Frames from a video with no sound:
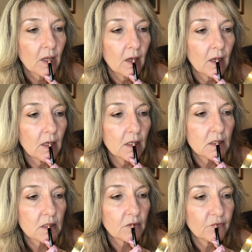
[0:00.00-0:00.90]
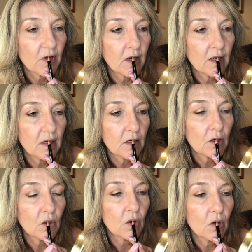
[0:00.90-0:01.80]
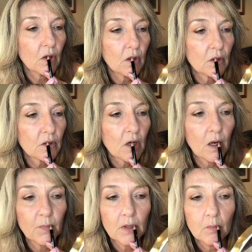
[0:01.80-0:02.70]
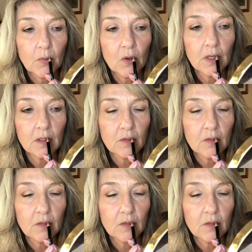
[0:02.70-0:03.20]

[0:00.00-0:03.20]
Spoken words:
is to find your top point.